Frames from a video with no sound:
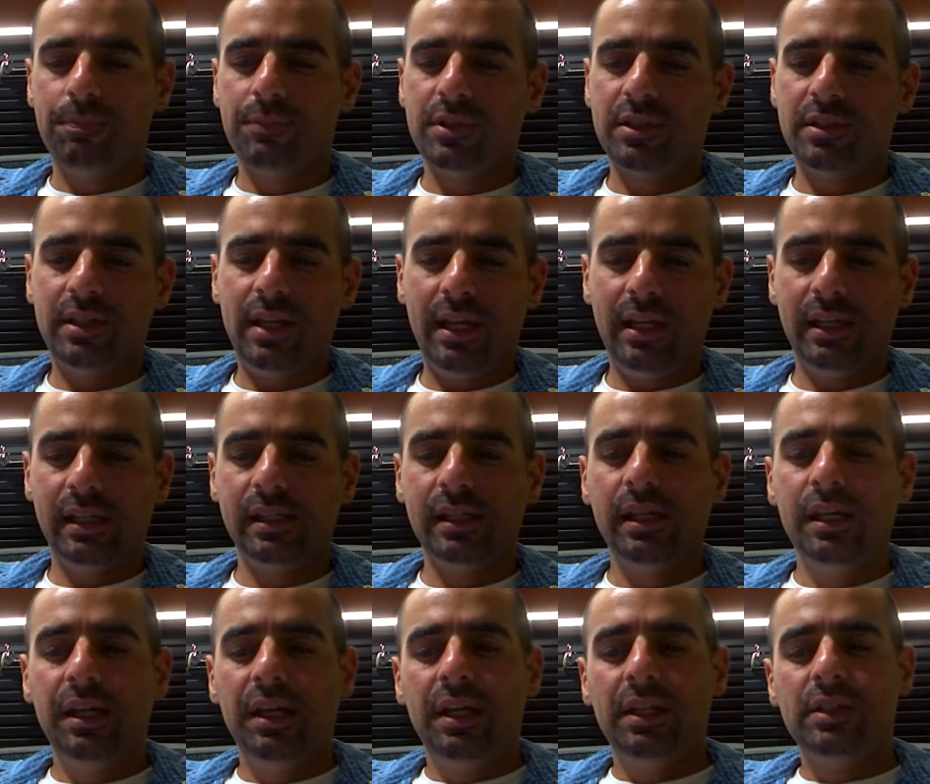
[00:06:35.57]
Second,
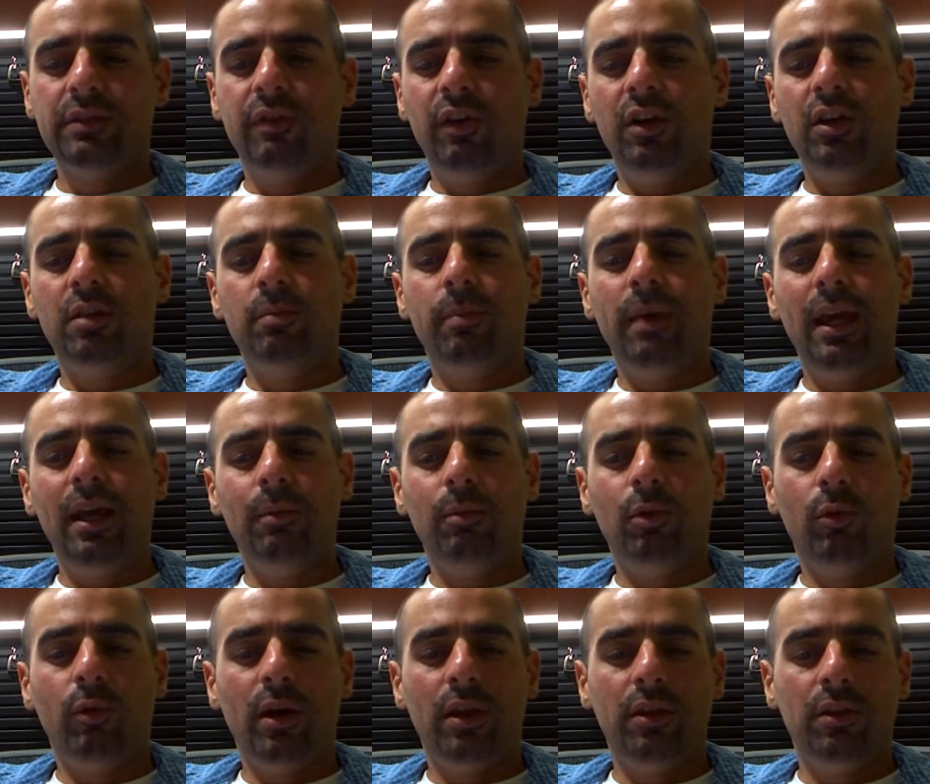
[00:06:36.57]
it's very
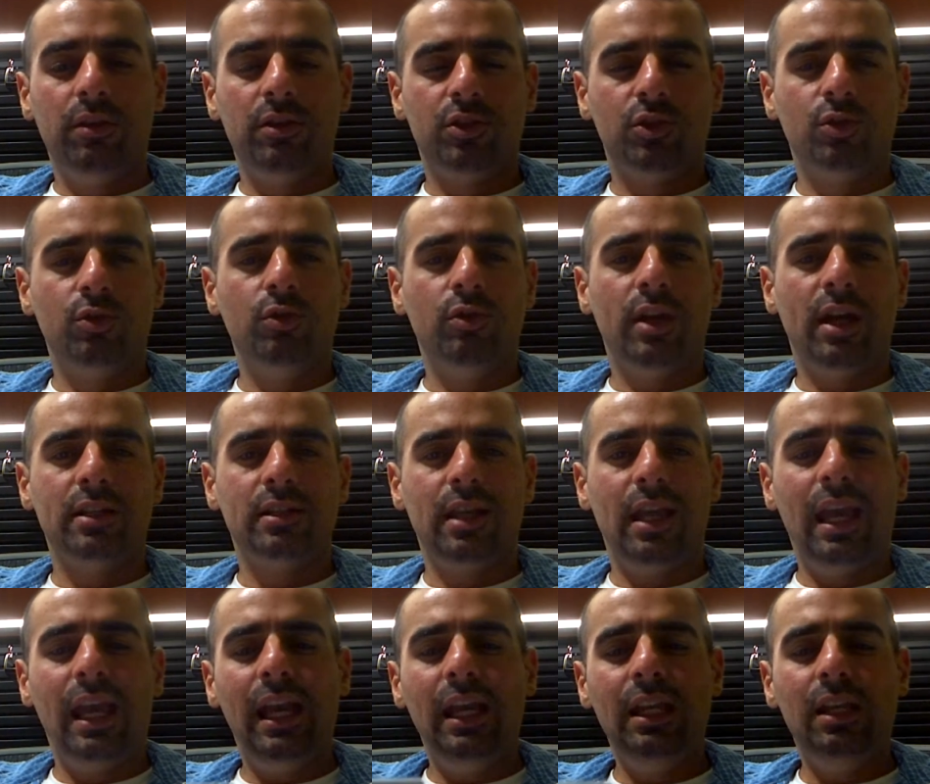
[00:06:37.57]
debatable whether this truth has
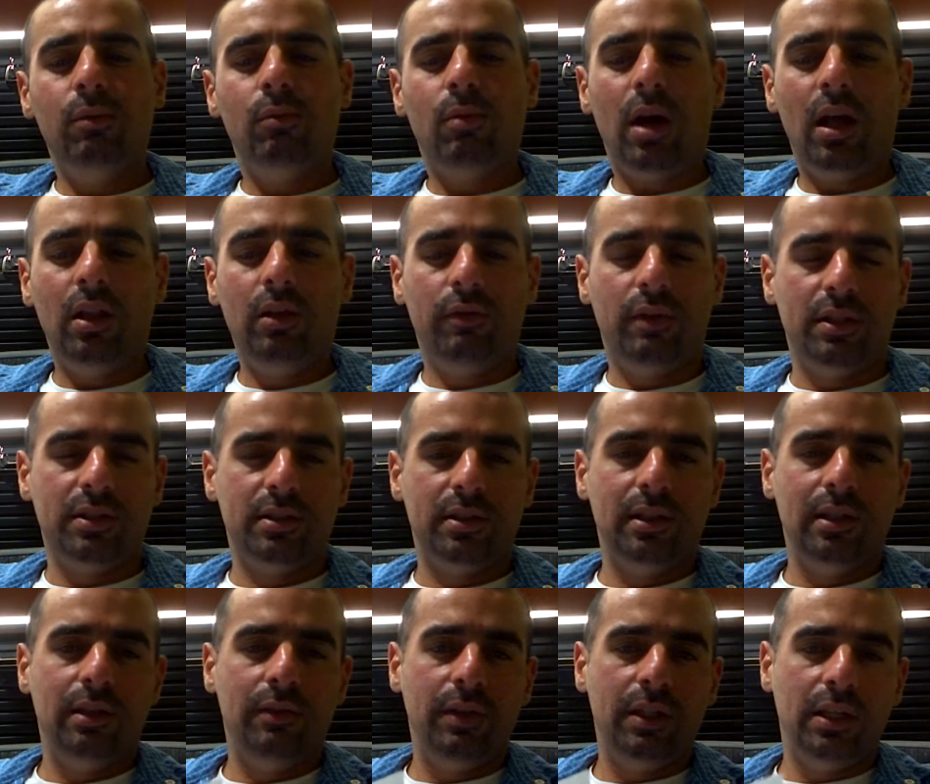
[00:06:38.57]
any relevance
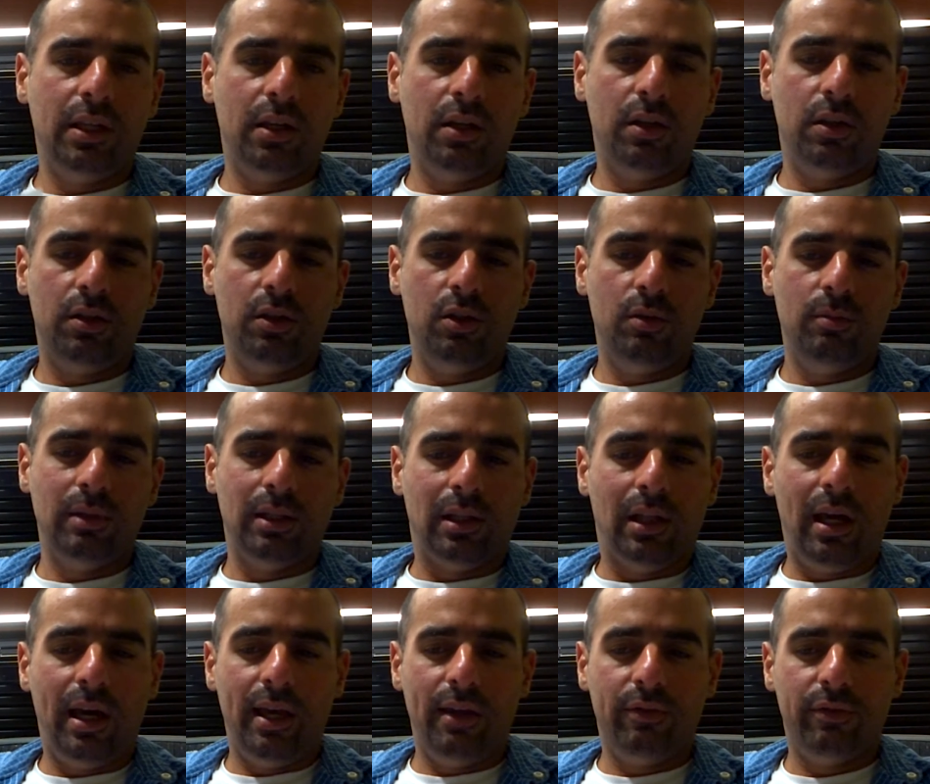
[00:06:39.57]
to living a good human
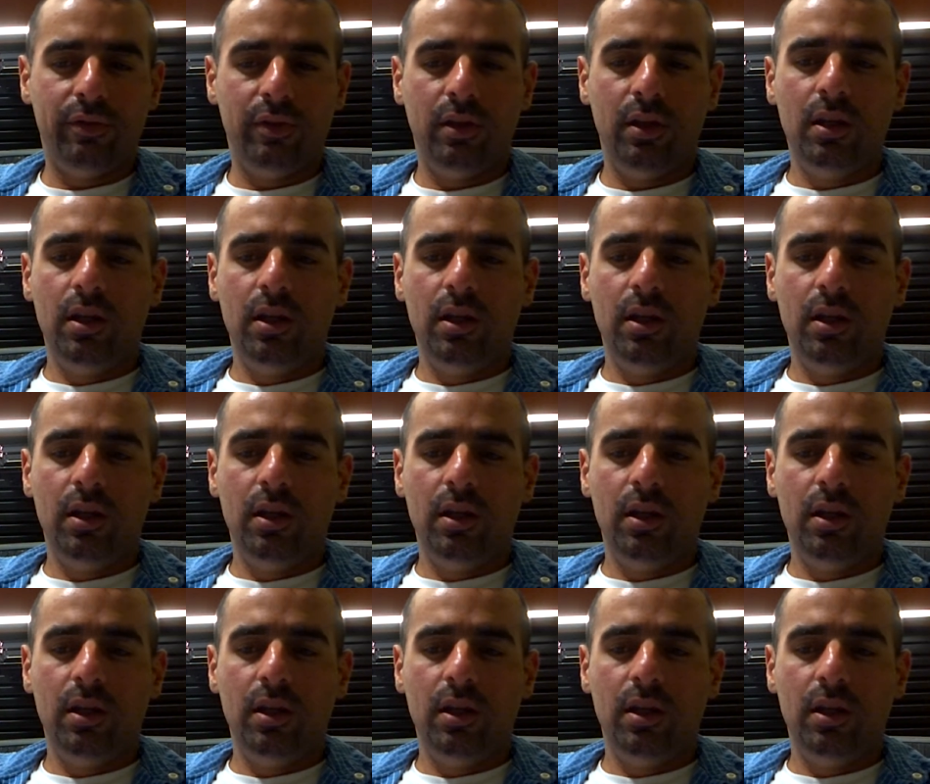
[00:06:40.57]
life